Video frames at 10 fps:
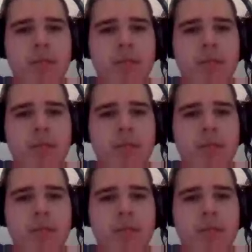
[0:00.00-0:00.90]

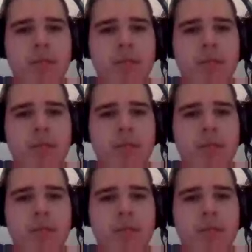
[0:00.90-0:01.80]

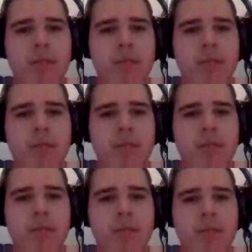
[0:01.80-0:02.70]

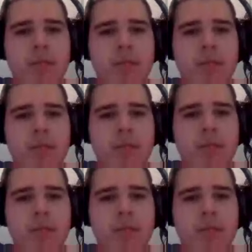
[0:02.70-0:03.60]

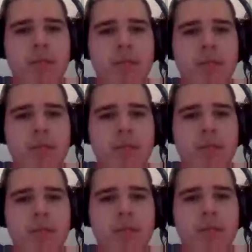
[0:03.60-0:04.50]

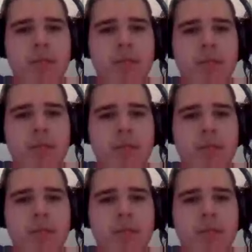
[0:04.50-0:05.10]
(no lip movement)